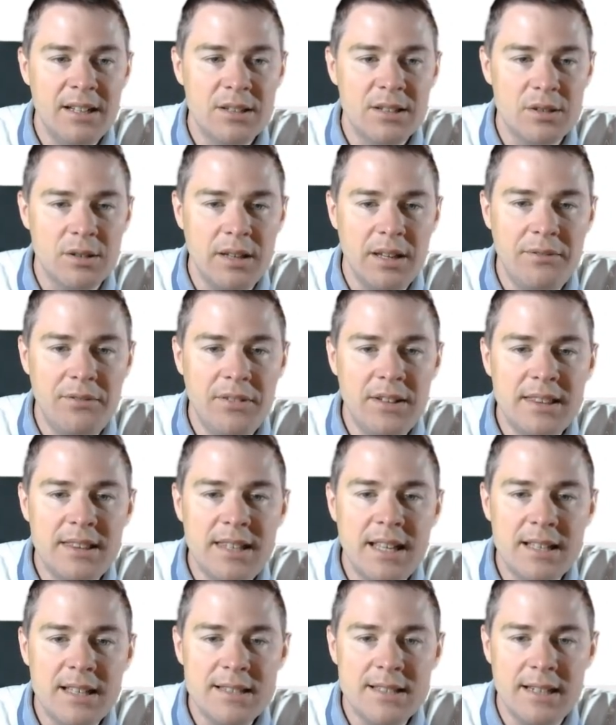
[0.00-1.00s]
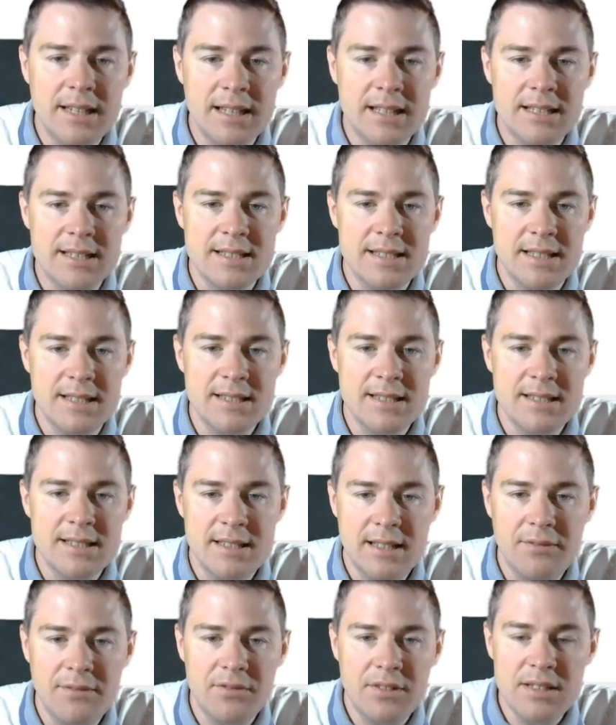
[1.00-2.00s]
so if it doesn't
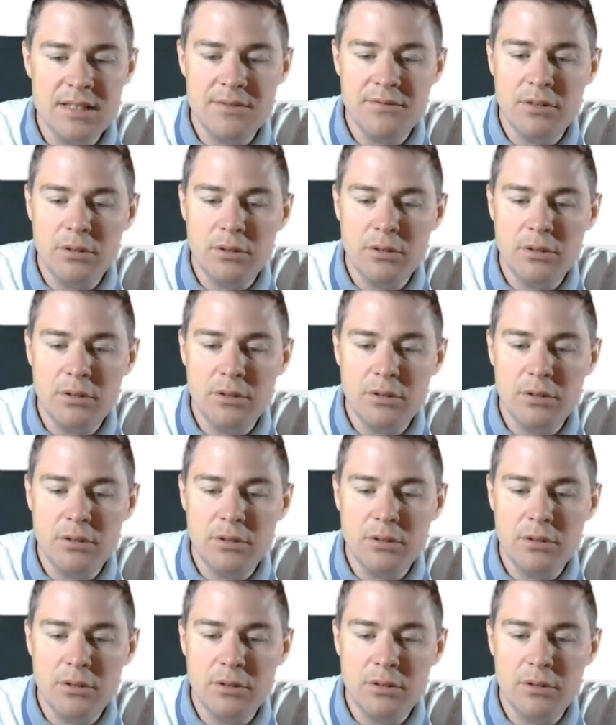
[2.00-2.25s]
exist if this